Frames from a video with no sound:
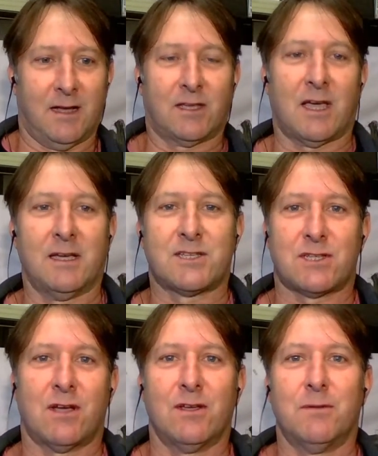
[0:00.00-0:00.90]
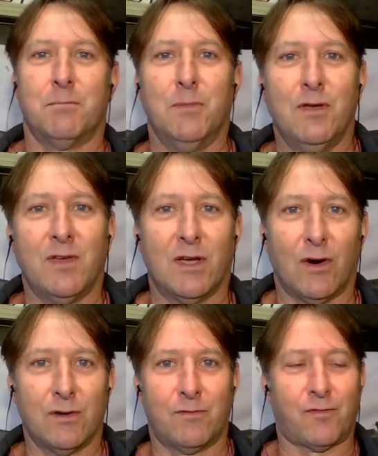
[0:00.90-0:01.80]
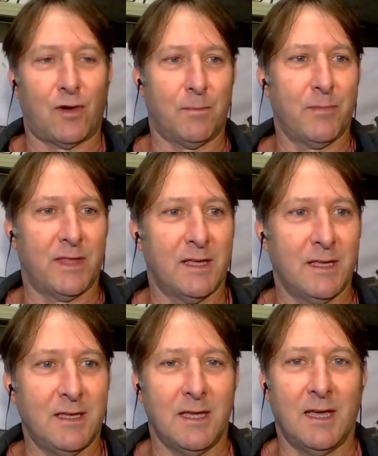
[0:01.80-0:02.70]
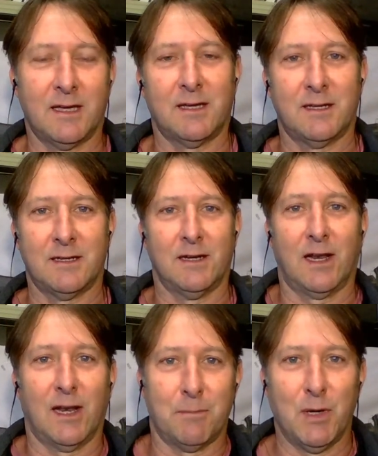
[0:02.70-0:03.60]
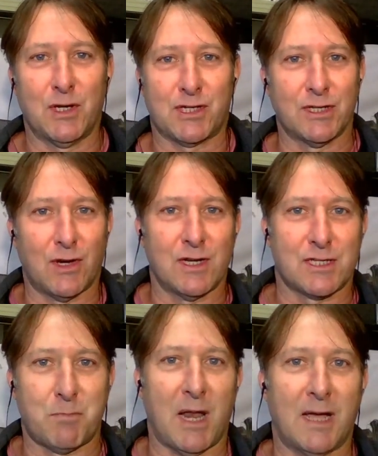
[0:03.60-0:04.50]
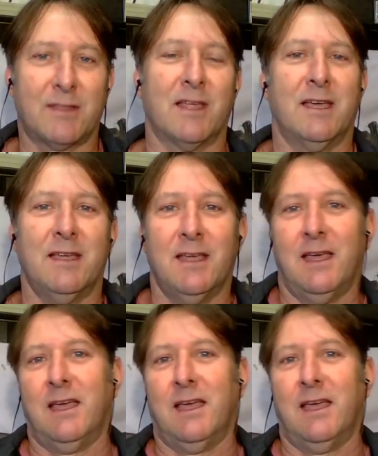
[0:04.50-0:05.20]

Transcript: Okay, so moving on from the little merchandise plug there,